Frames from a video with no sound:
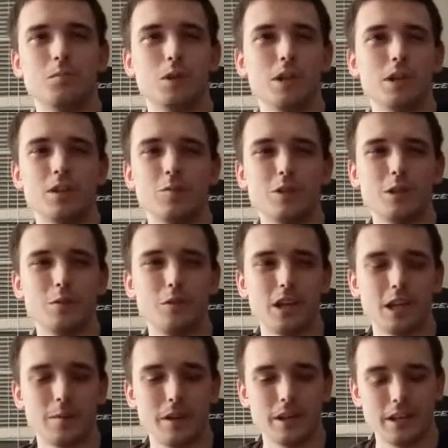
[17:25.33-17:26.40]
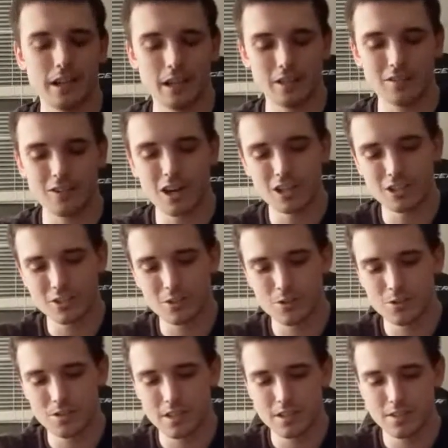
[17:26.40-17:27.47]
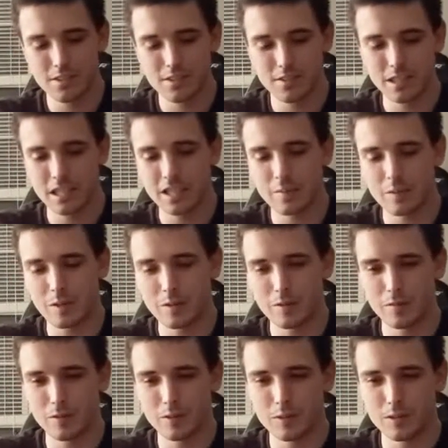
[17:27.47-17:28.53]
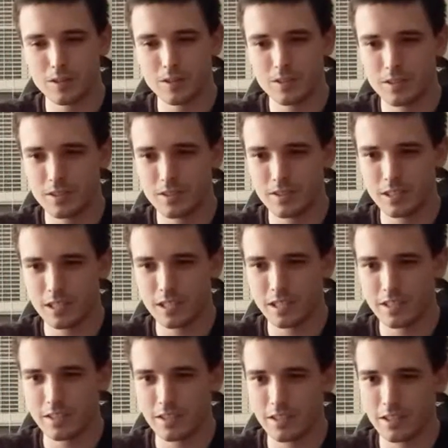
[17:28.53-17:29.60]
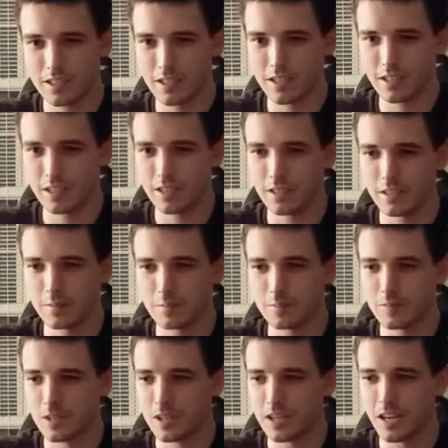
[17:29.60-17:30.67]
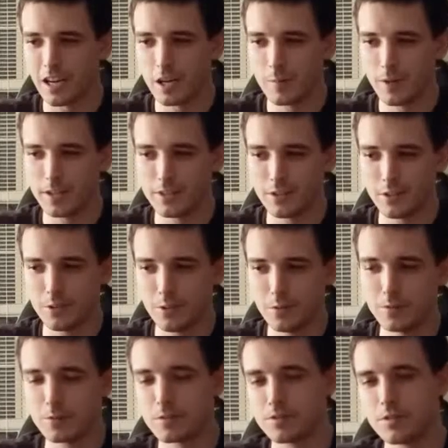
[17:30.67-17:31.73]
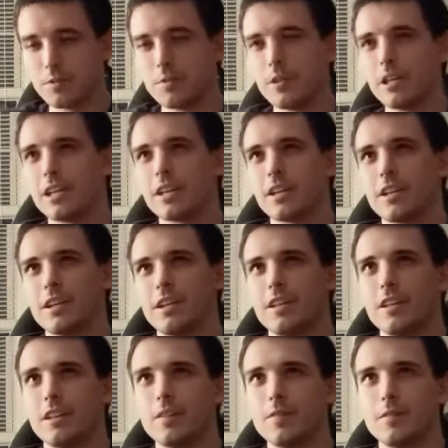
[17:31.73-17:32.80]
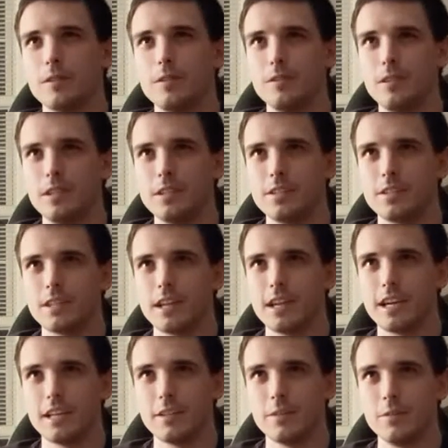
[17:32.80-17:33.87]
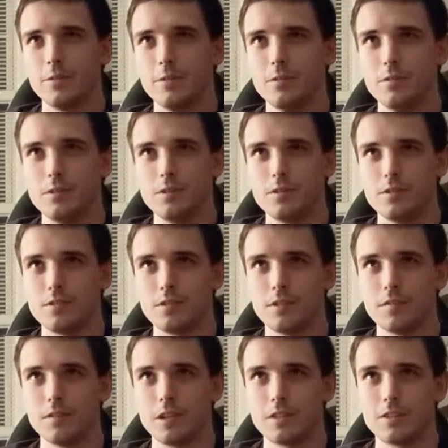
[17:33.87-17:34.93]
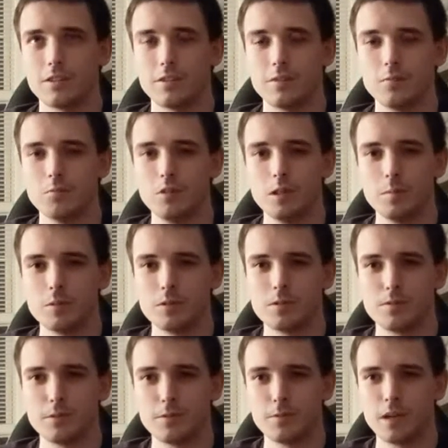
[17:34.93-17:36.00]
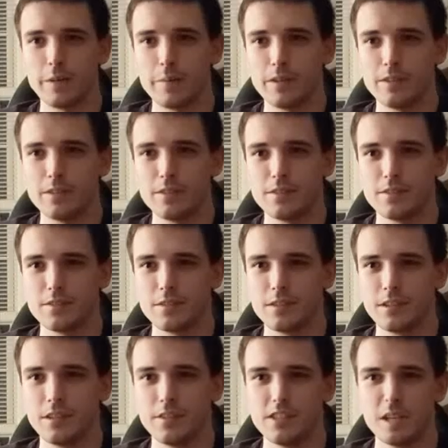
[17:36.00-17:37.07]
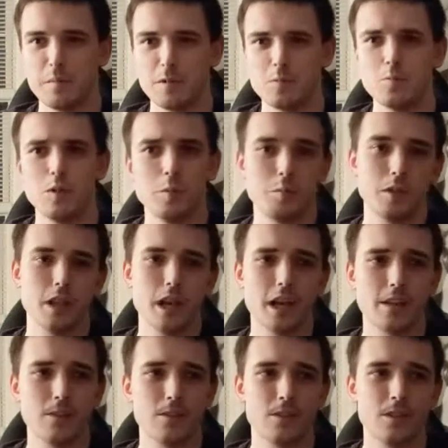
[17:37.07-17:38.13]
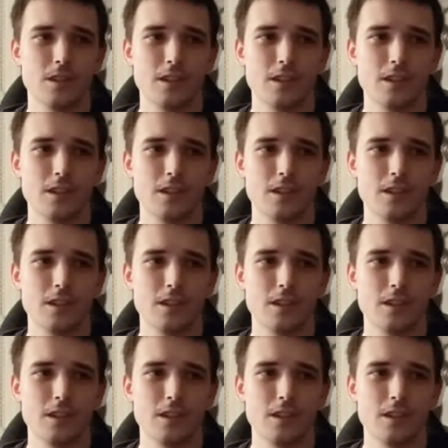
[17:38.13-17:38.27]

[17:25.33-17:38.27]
weird when you think about it in a logical sense, like about the villain, like Iron Man 2. So like the villain is a guy who uses electrical whips for weapons, and his name is Whiplash.